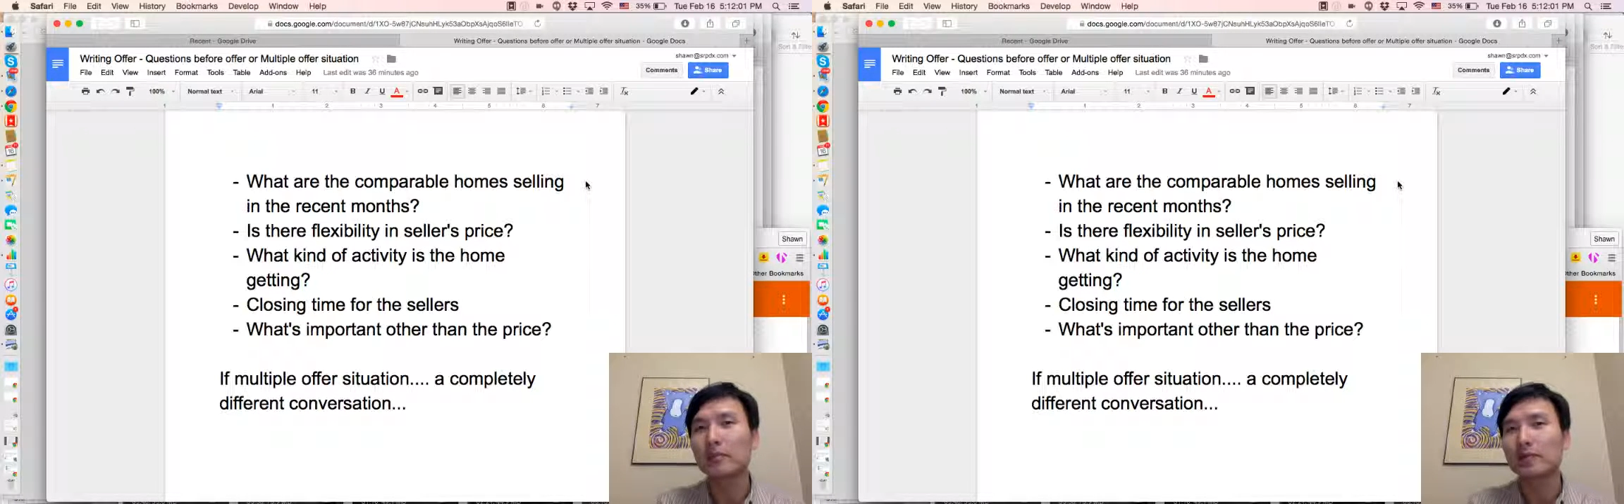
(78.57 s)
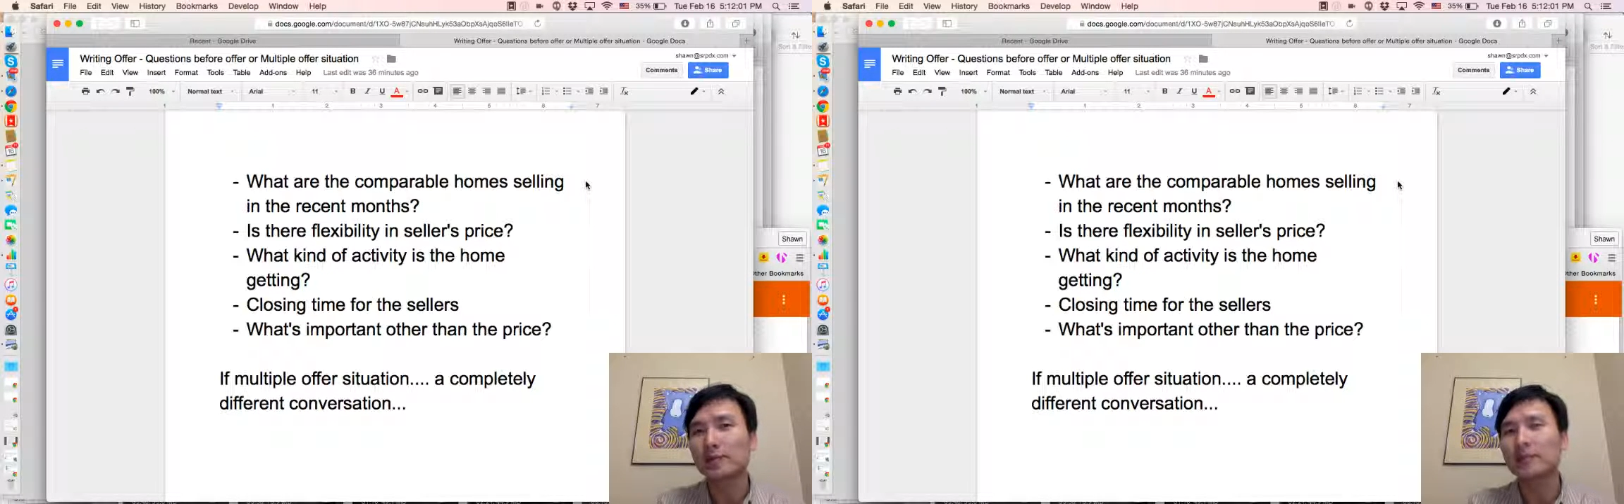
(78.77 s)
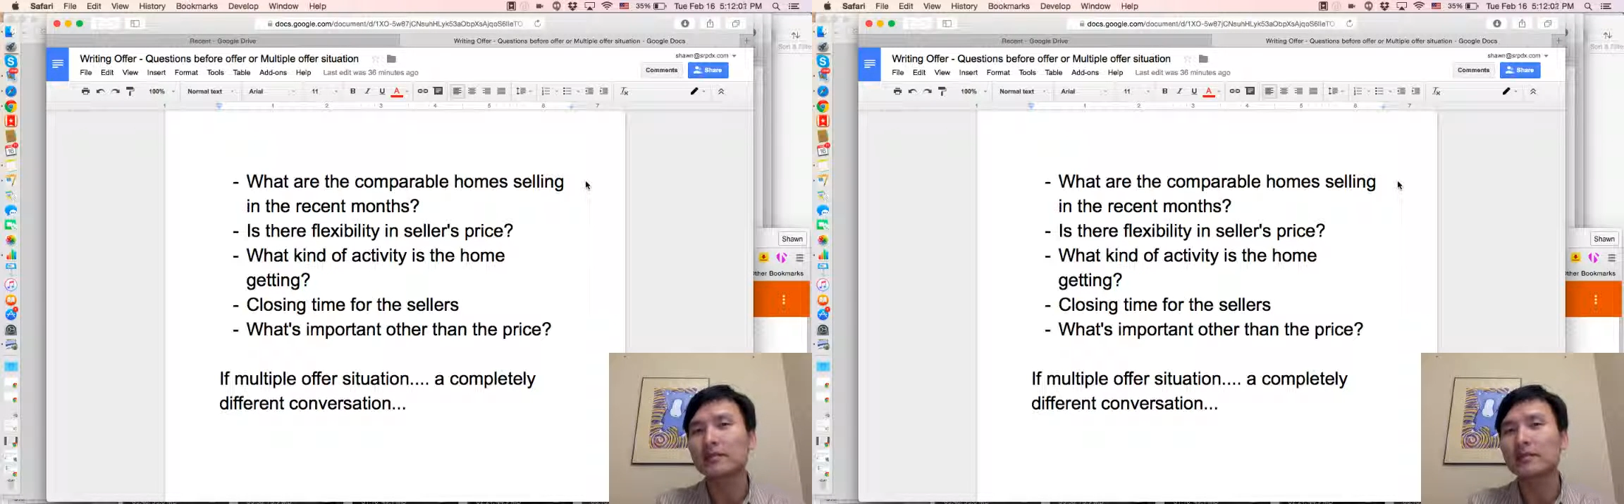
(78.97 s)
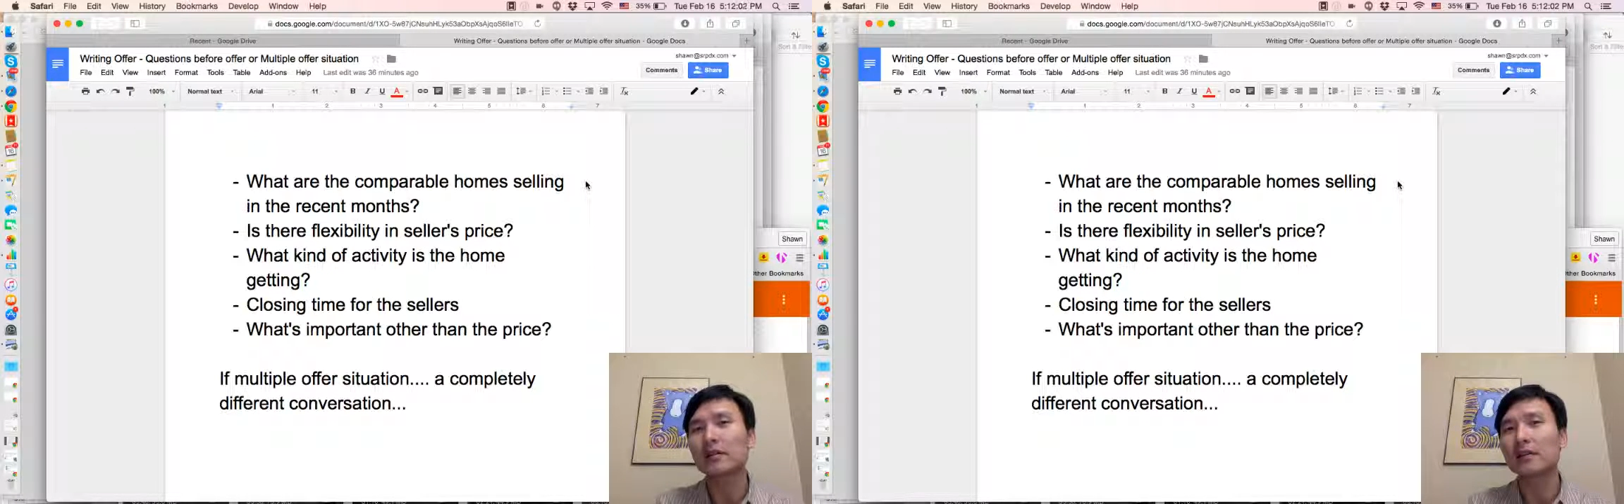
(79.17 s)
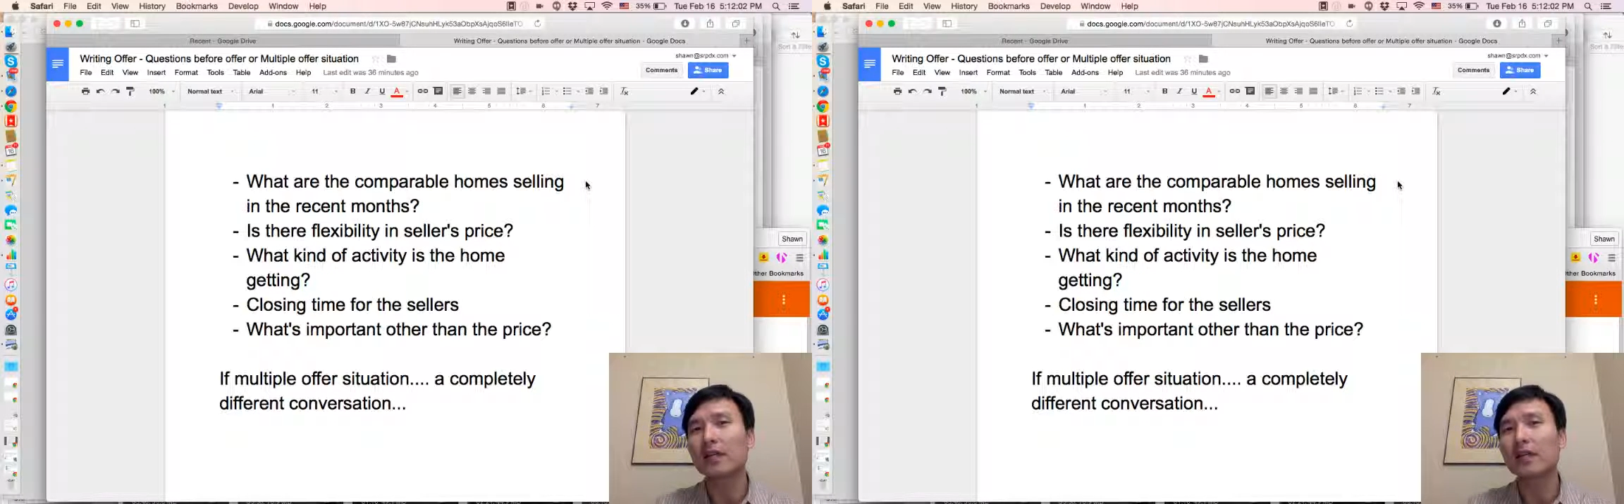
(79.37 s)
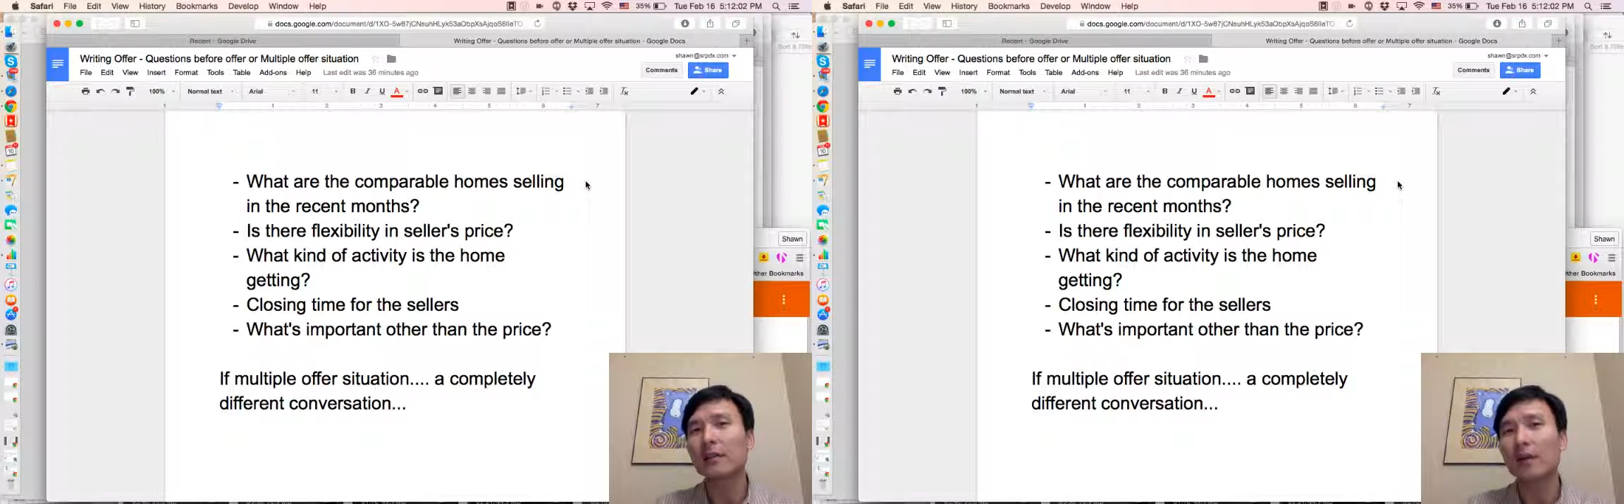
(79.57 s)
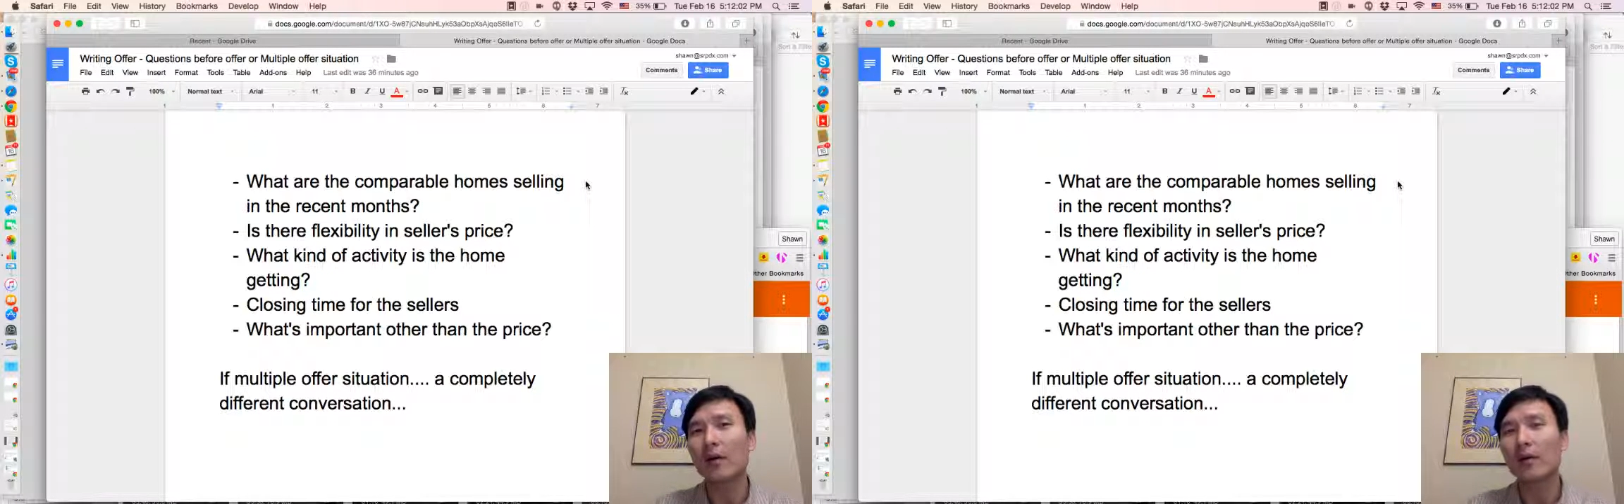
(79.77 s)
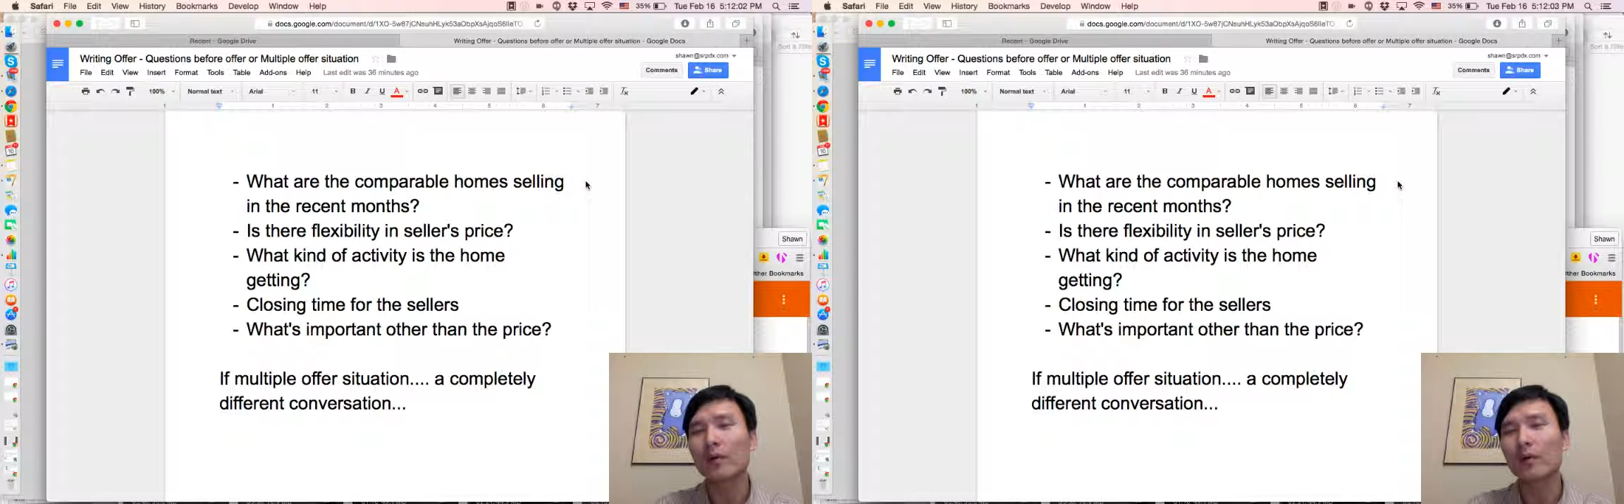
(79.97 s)
please let me
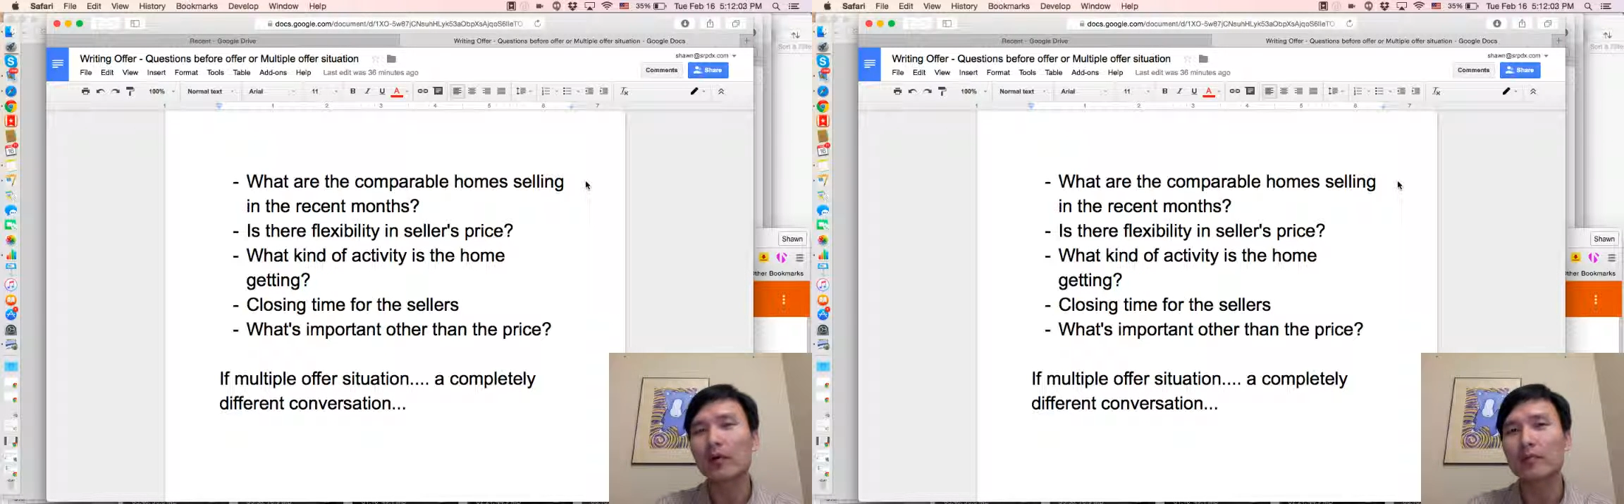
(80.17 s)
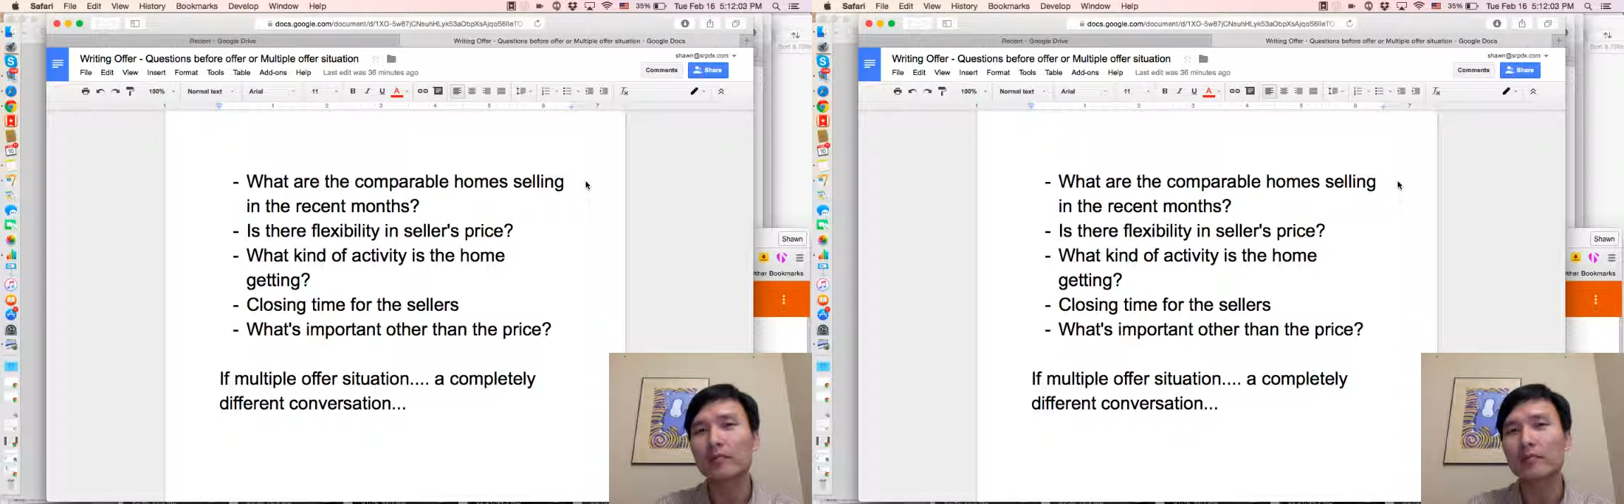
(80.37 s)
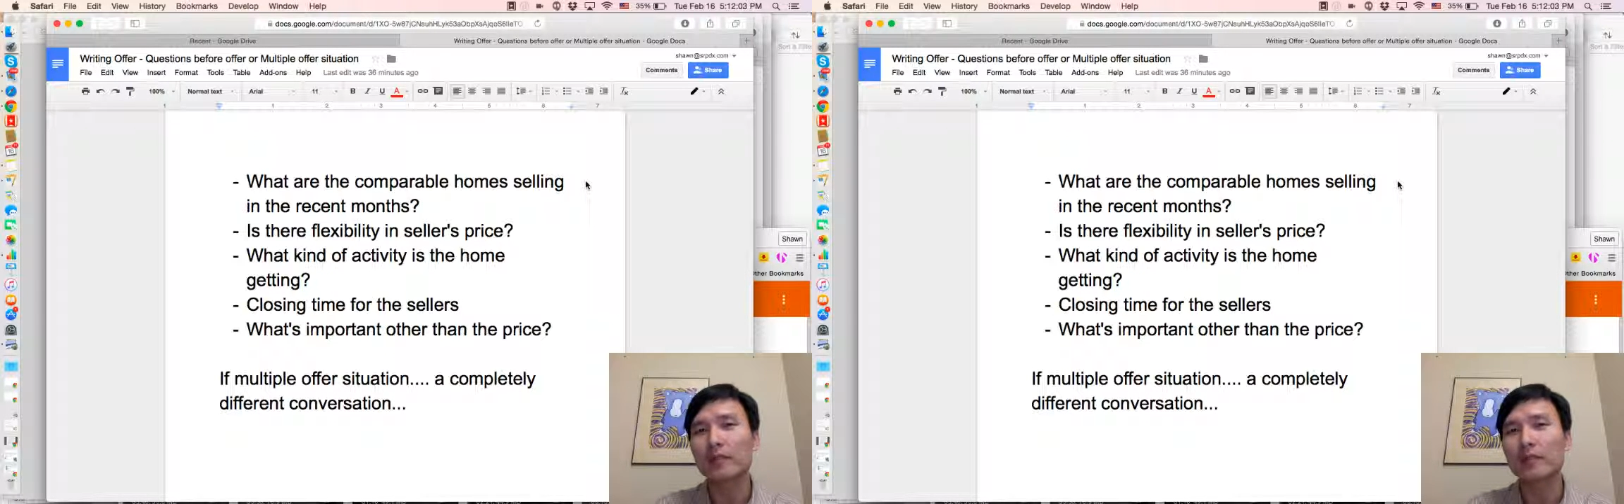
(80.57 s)
know um,